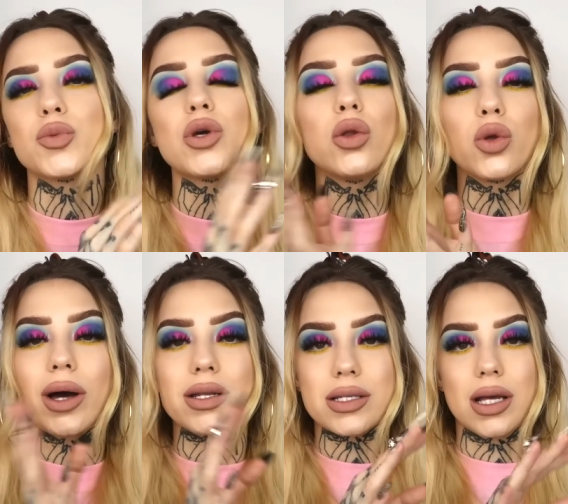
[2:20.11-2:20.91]
We all know
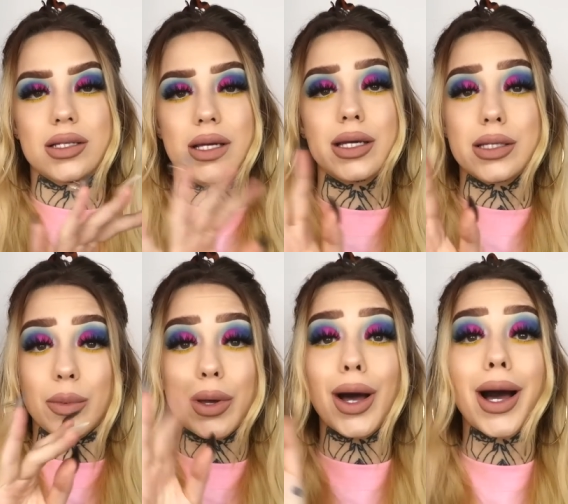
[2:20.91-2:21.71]
Anastasia is a
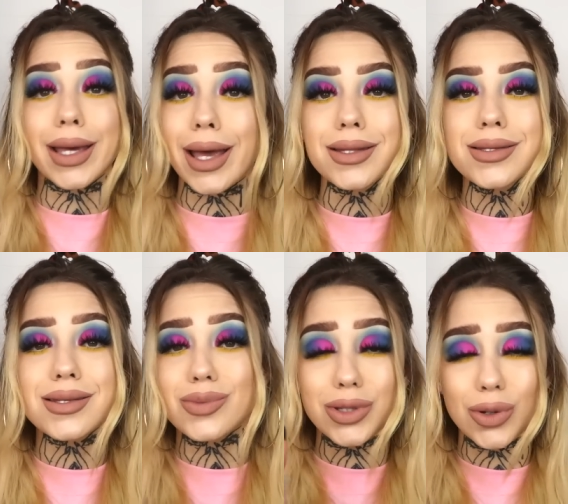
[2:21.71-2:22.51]
bit high end,
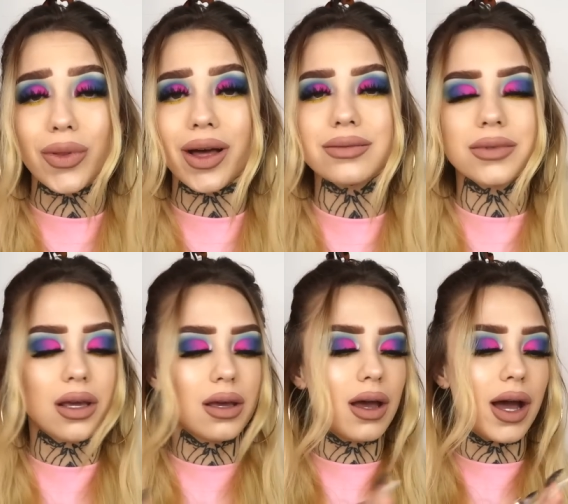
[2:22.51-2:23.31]
we know that.
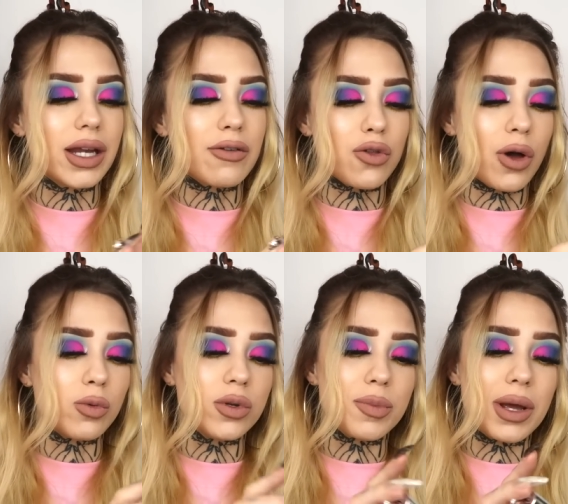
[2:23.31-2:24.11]
I never thought I'd
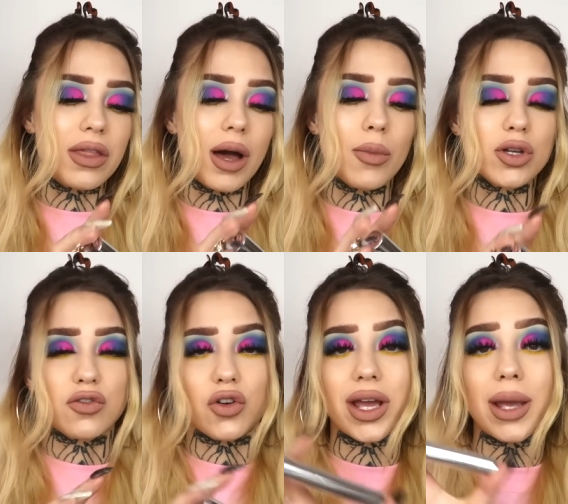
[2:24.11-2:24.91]
want to pay that much
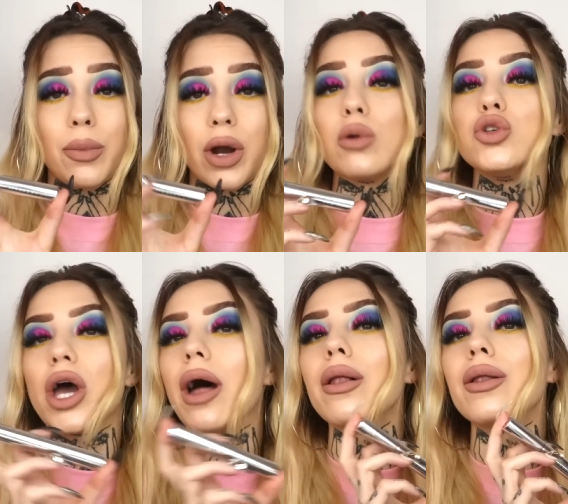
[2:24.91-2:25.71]
for a brow
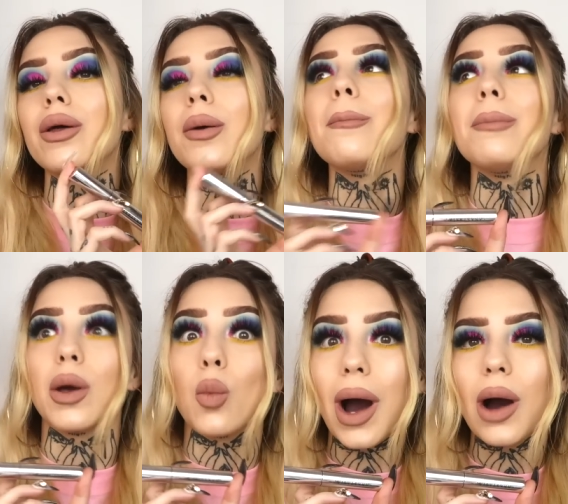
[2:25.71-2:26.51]
gel,
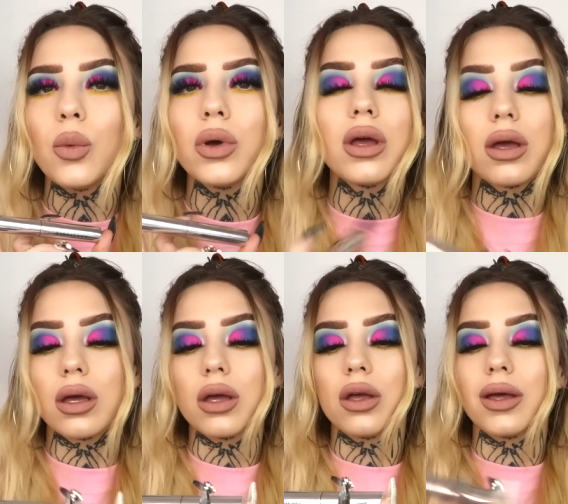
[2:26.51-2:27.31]
but wow,
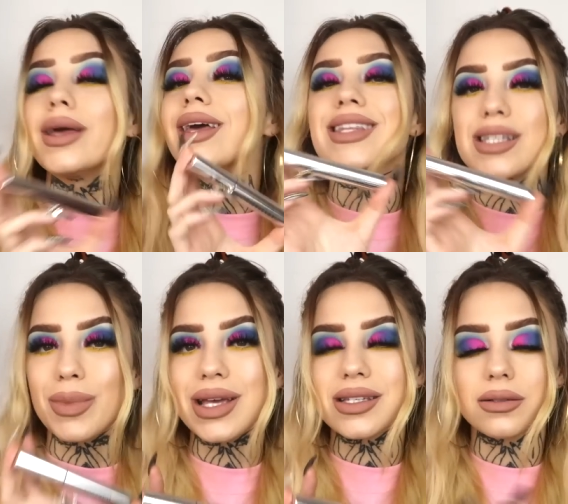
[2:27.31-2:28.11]
it's
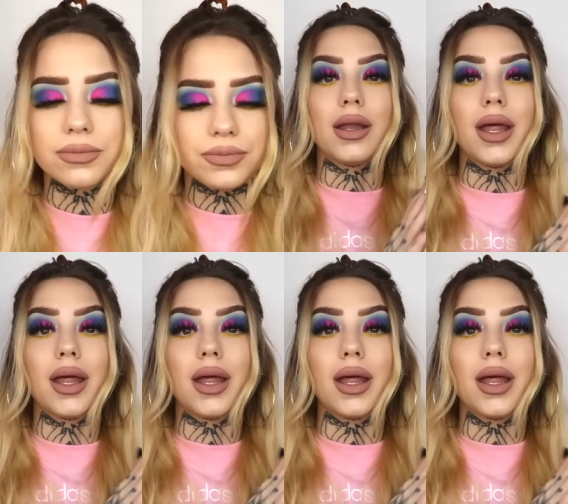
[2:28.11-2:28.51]
amazing.